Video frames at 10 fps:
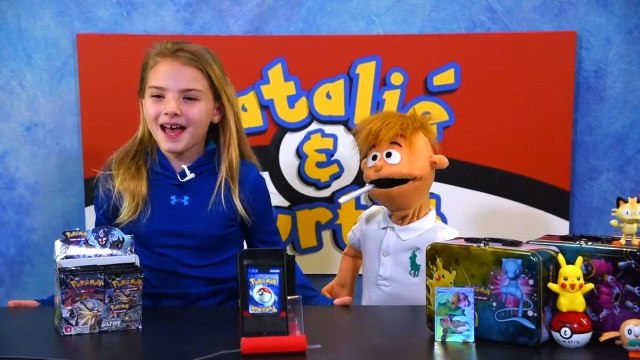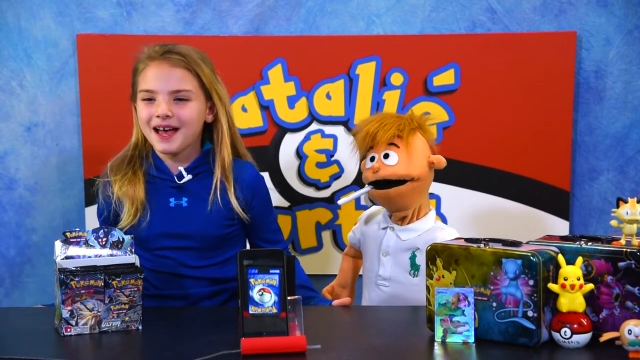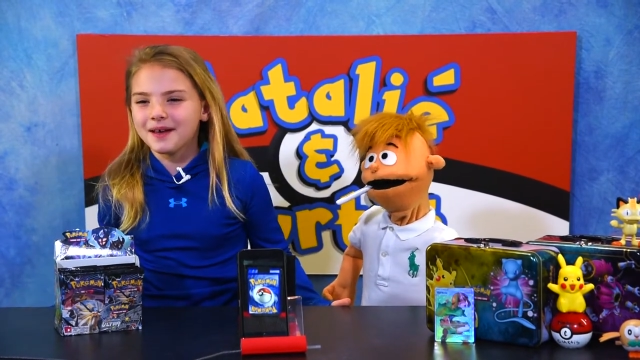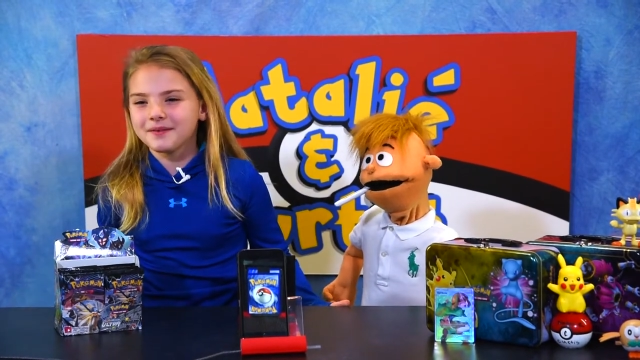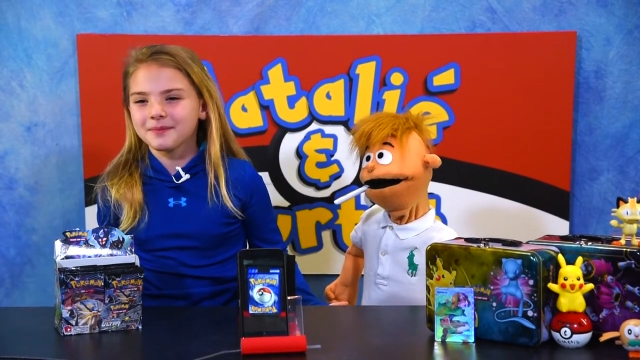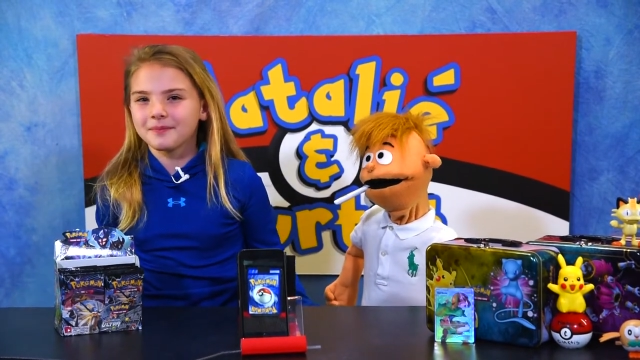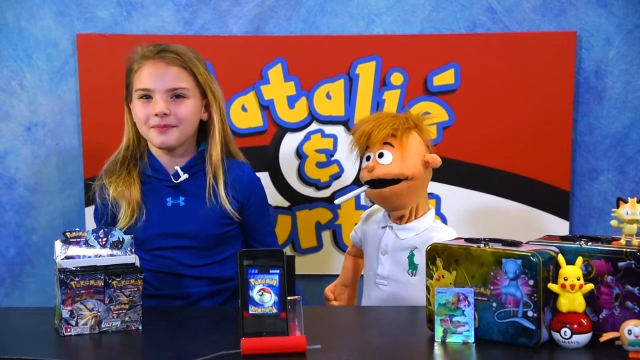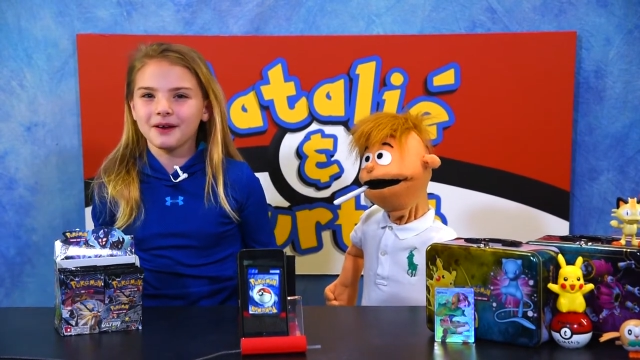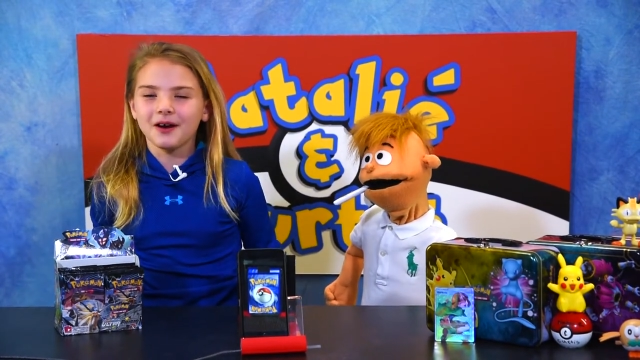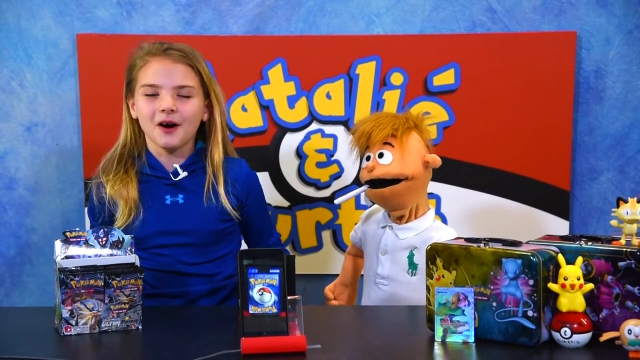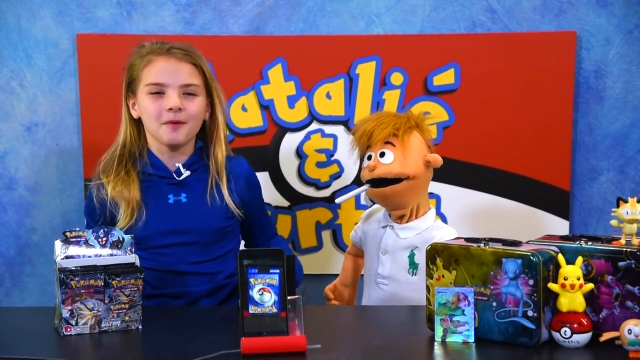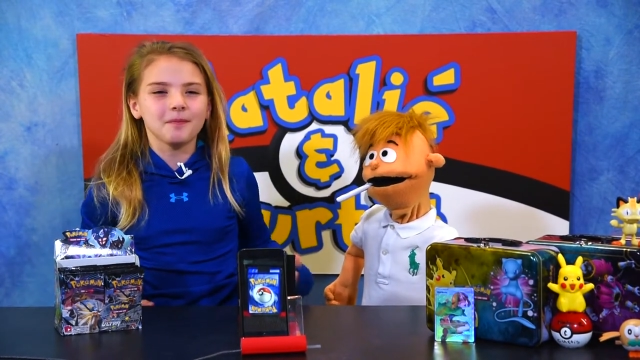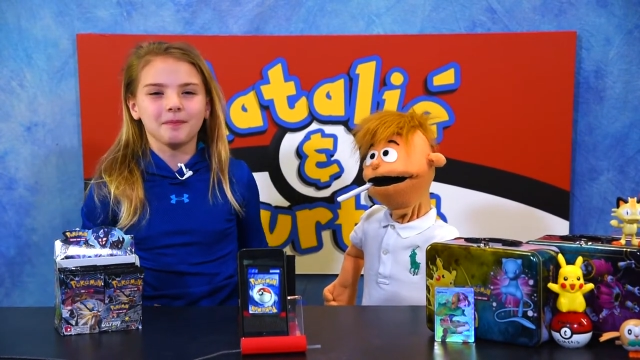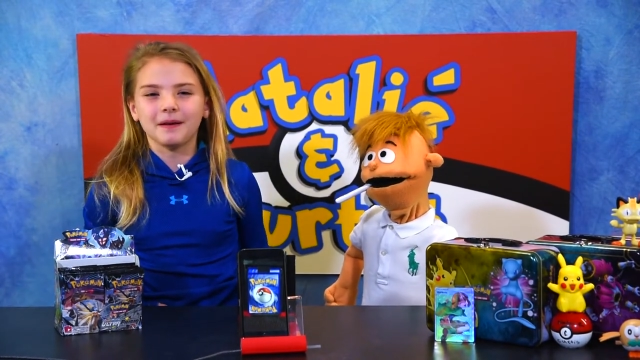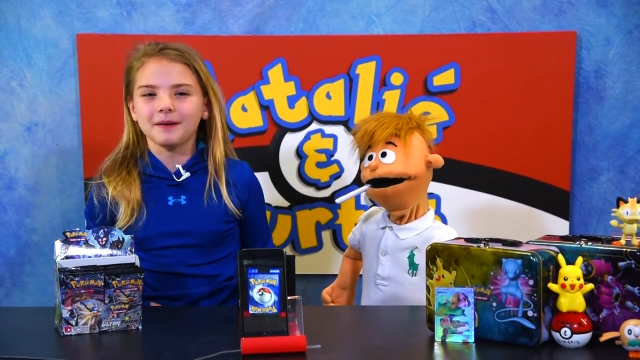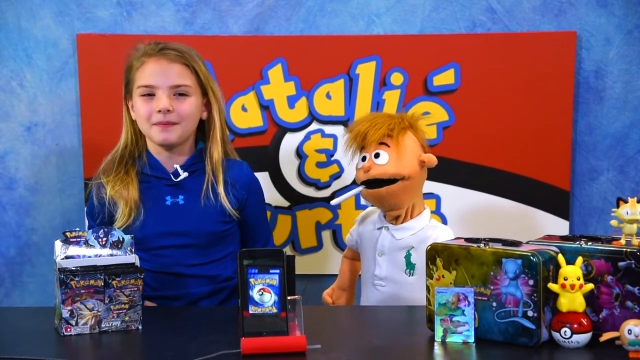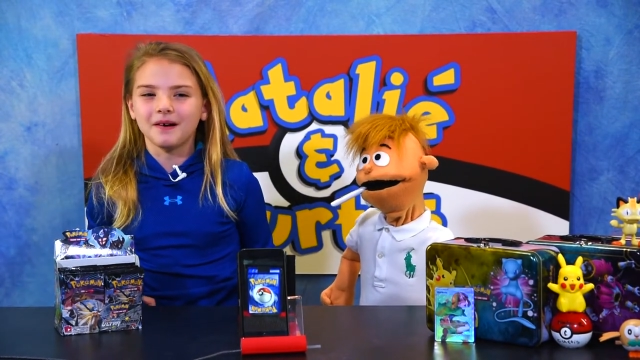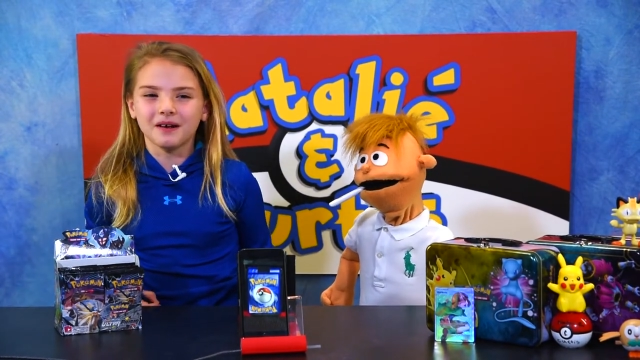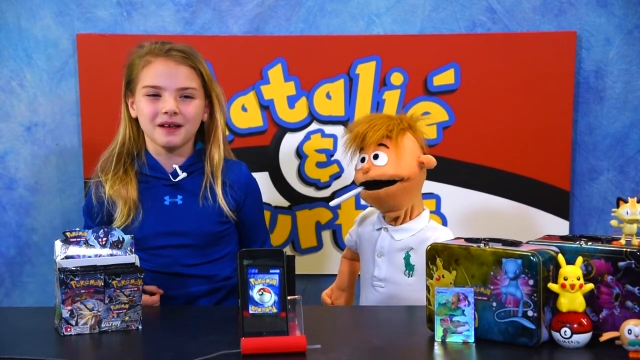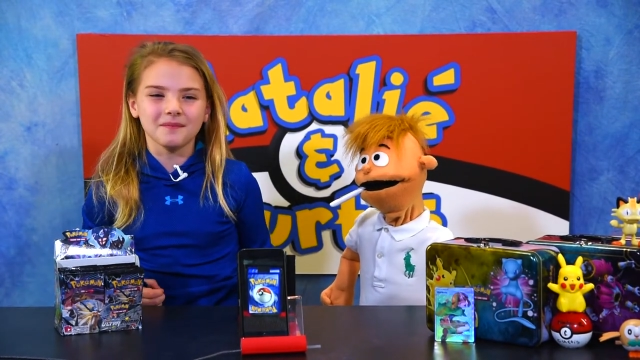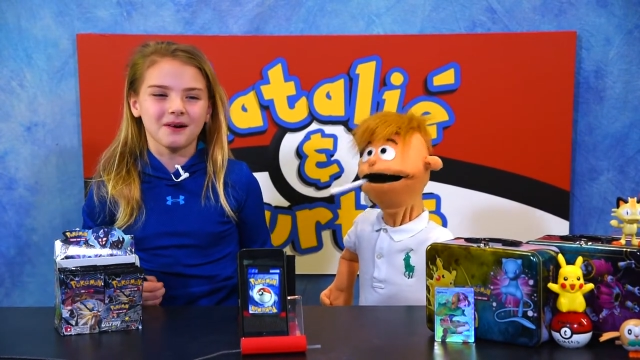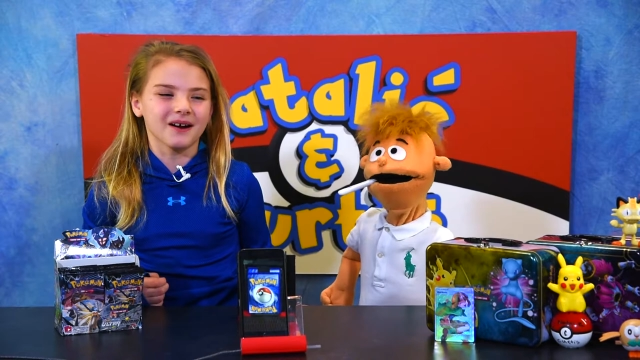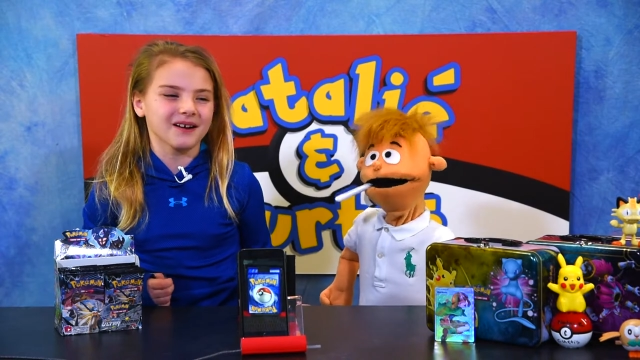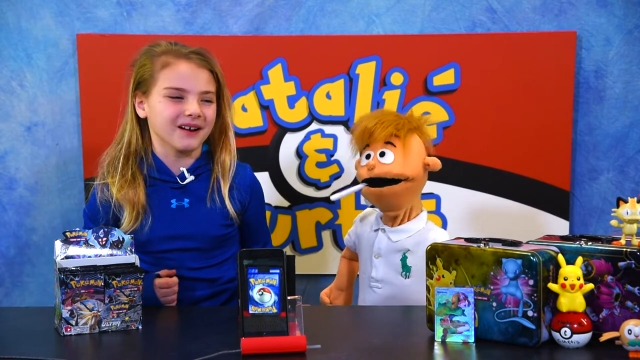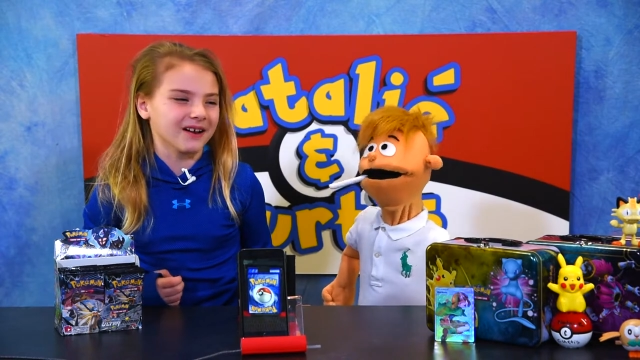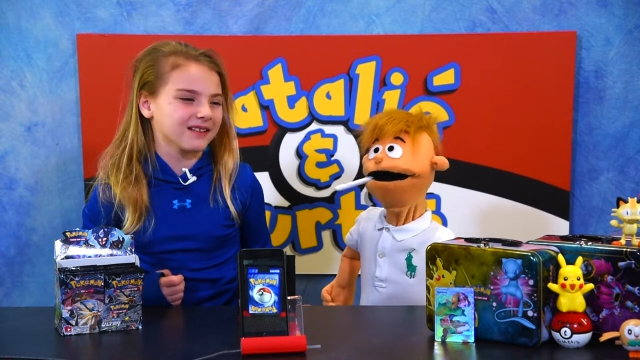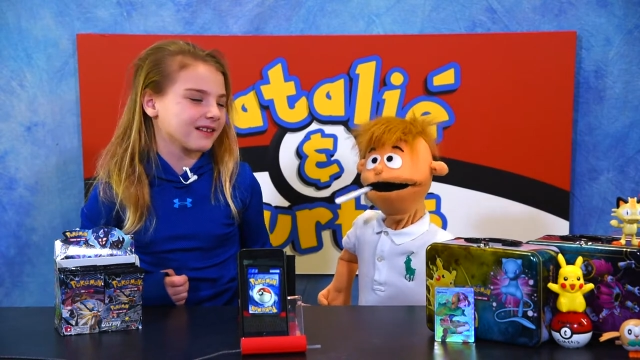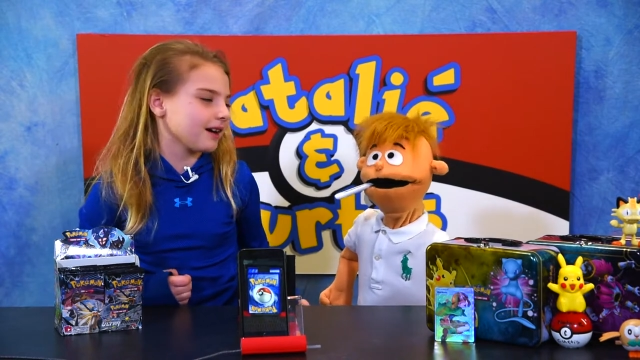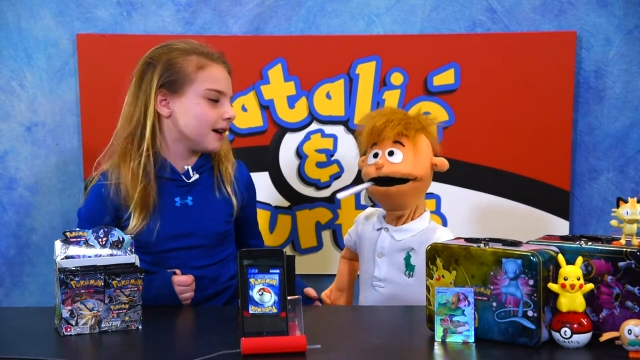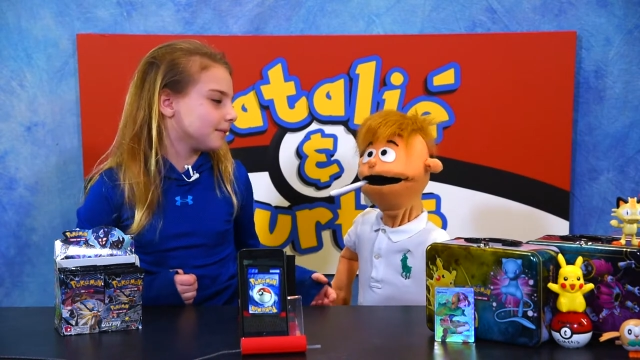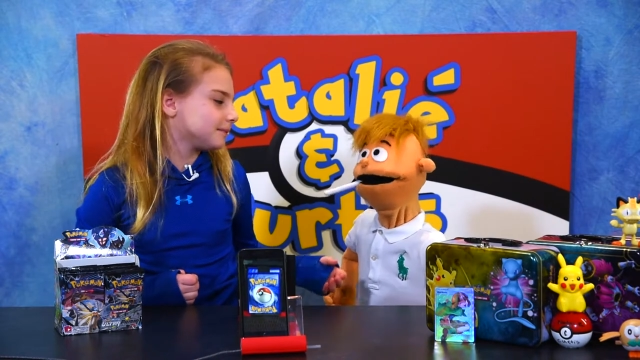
and we open Pokemon cards. Mm -hmm.